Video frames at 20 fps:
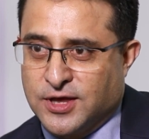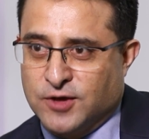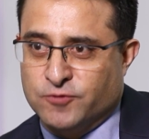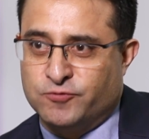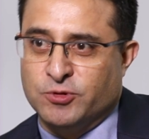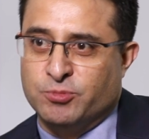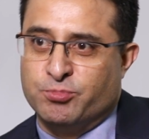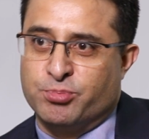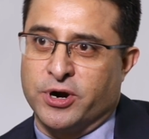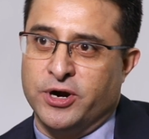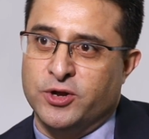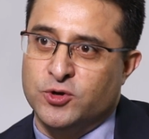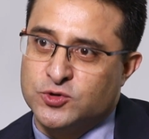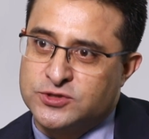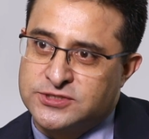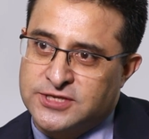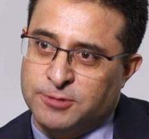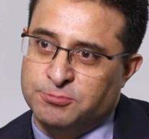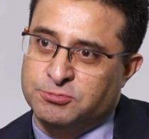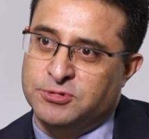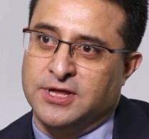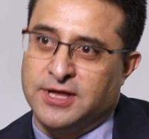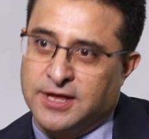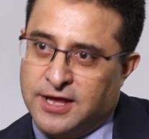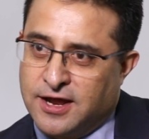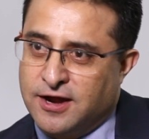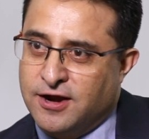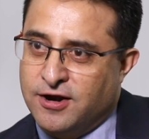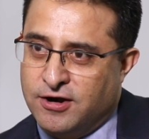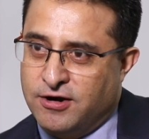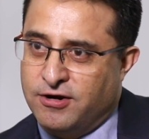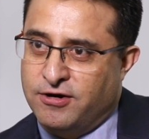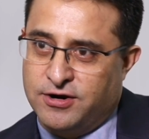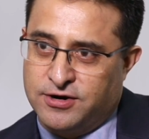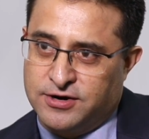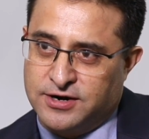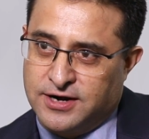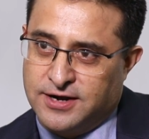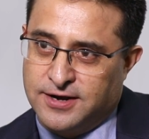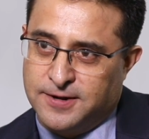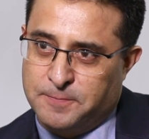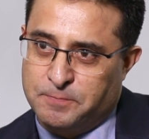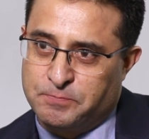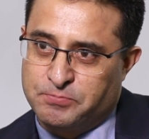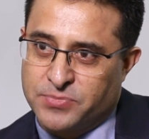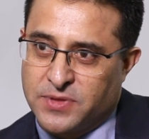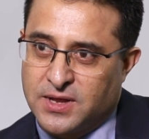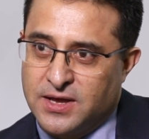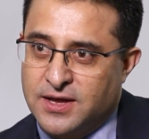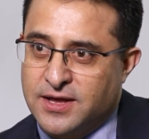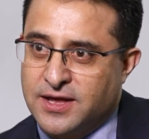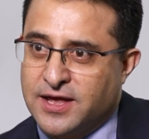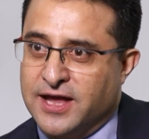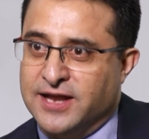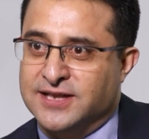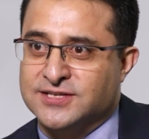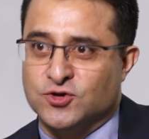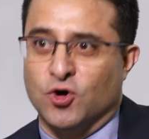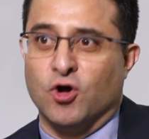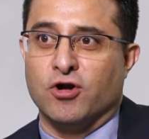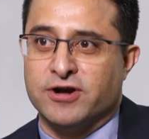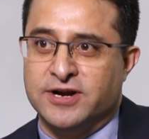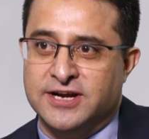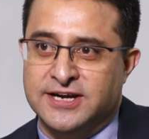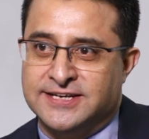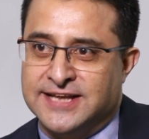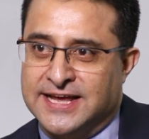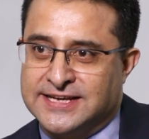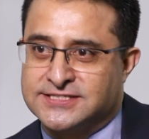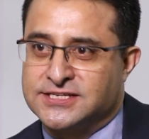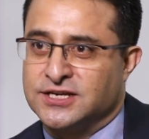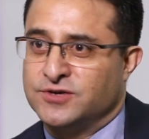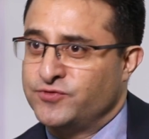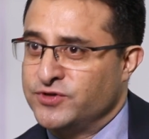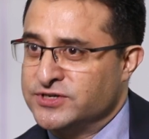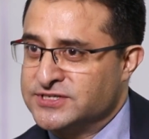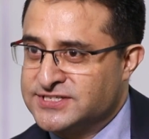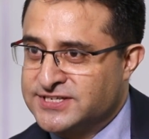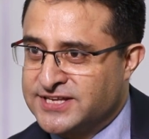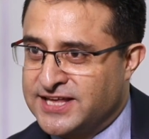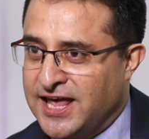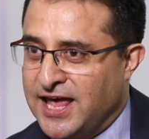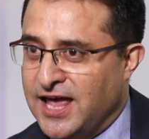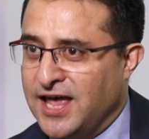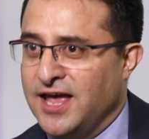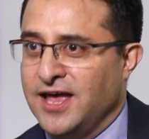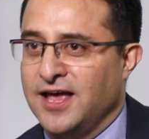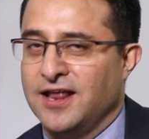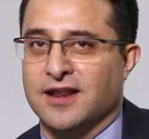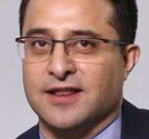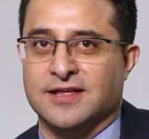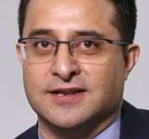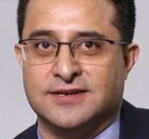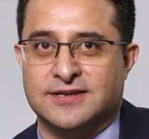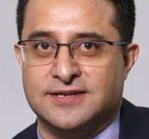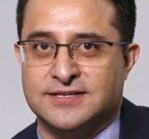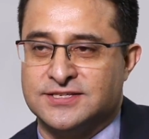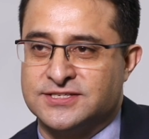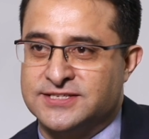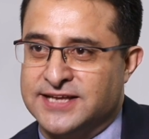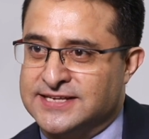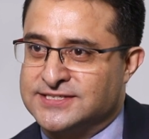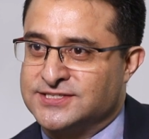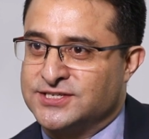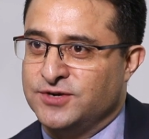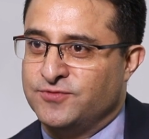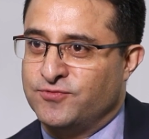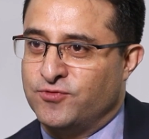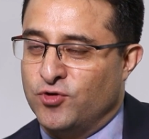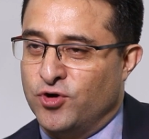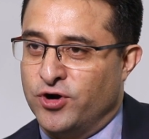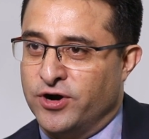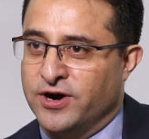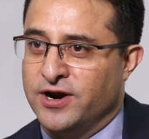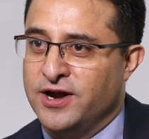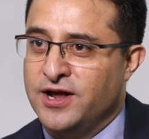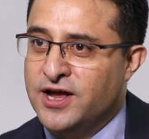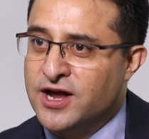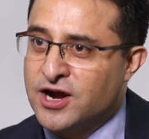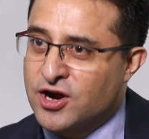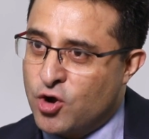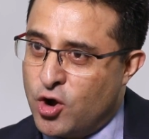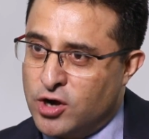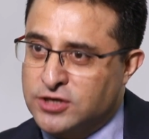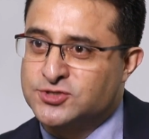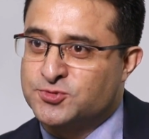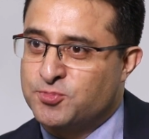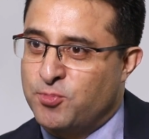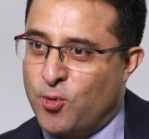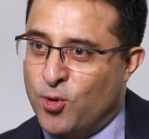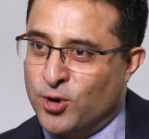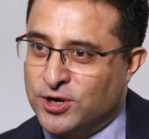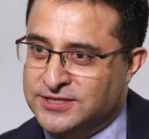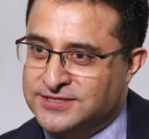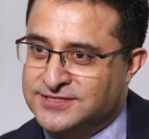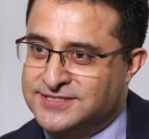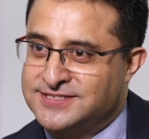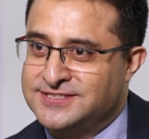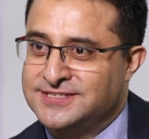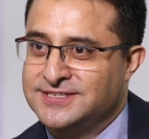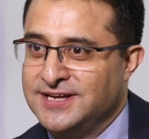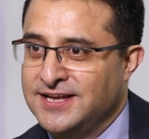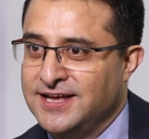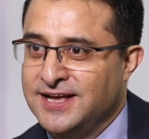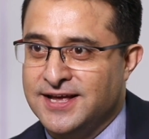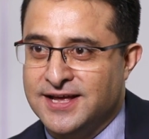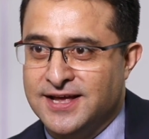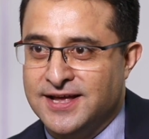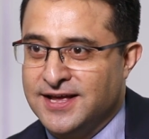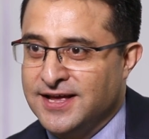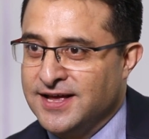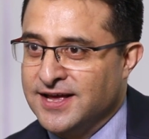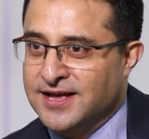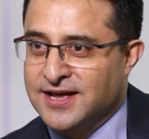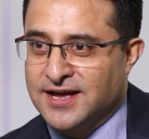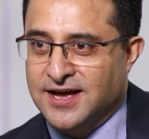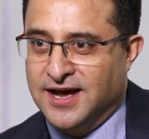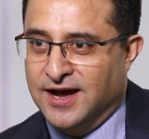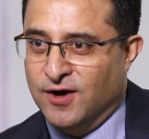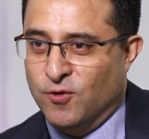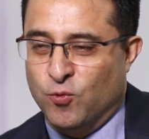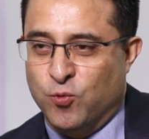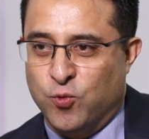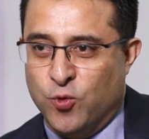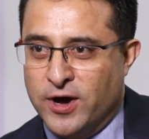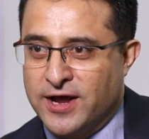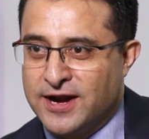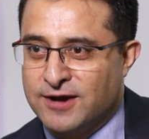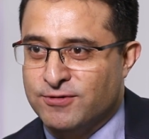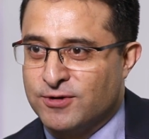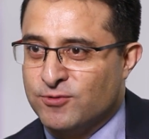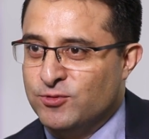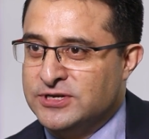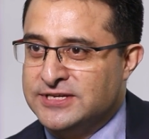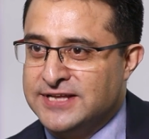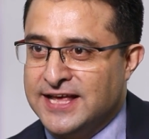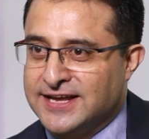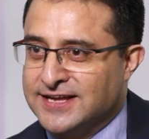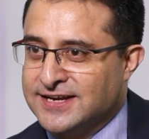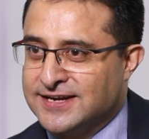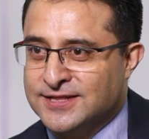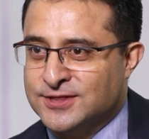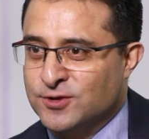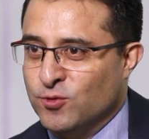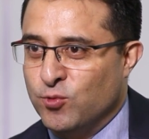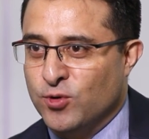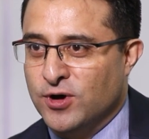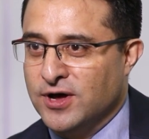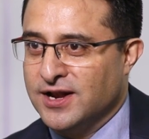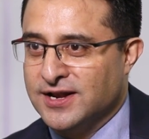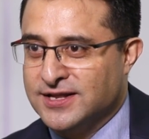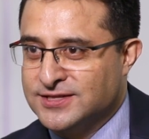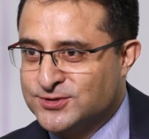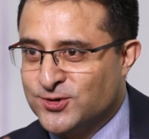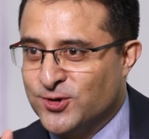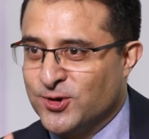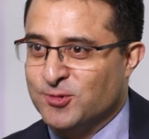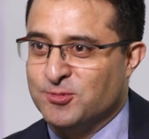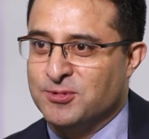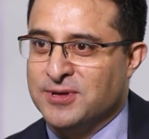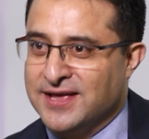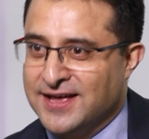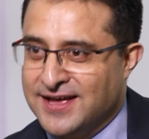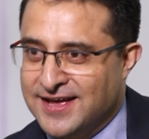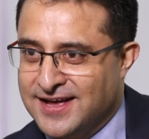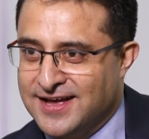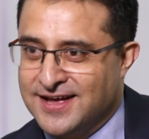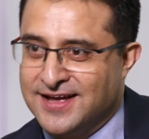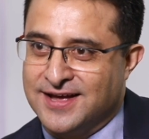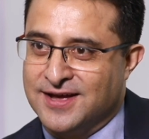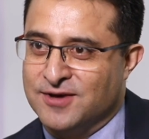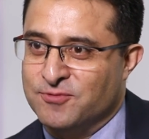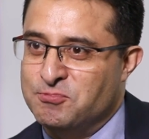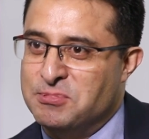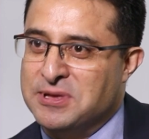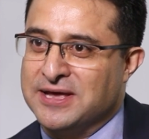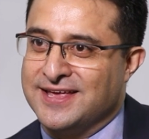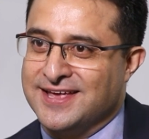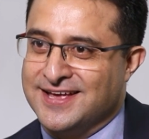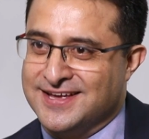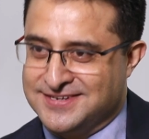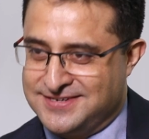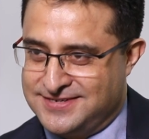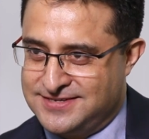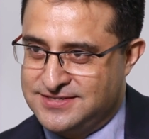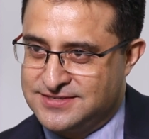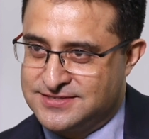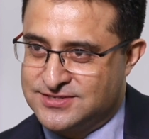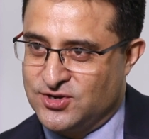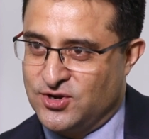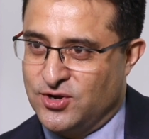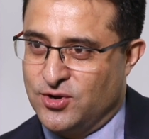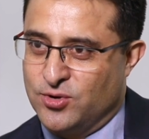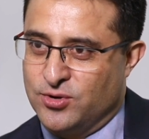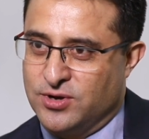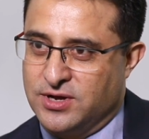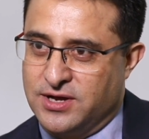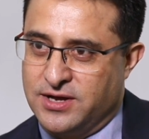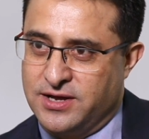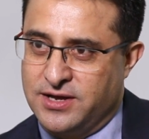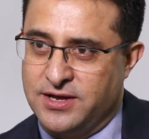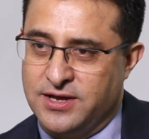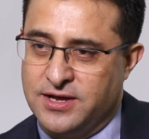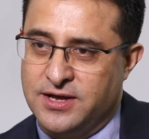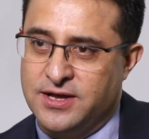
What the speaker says: if we produce something here, it is already tested for scale and it's tested for cost points. Wherever we take it in the world, it's going to be a big hit. So